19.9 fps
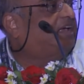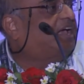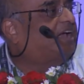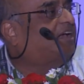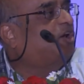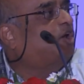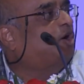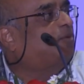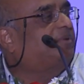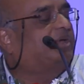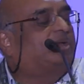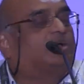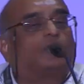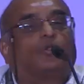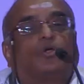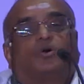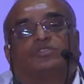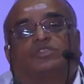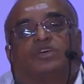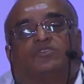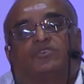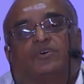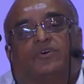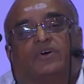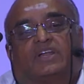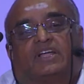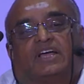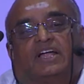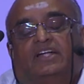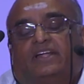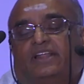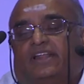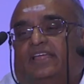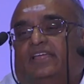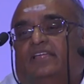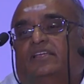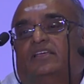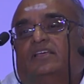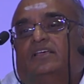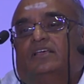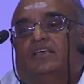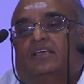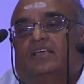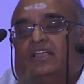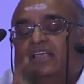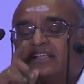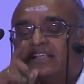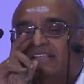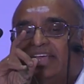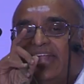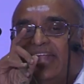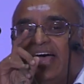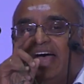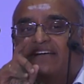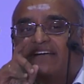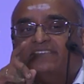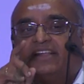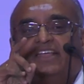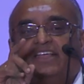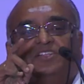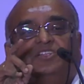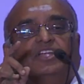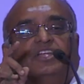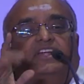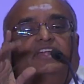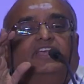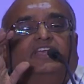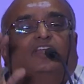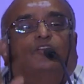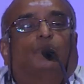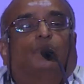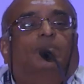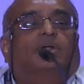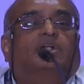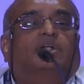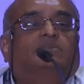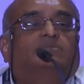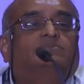economic growth of our country is an average Indian woman.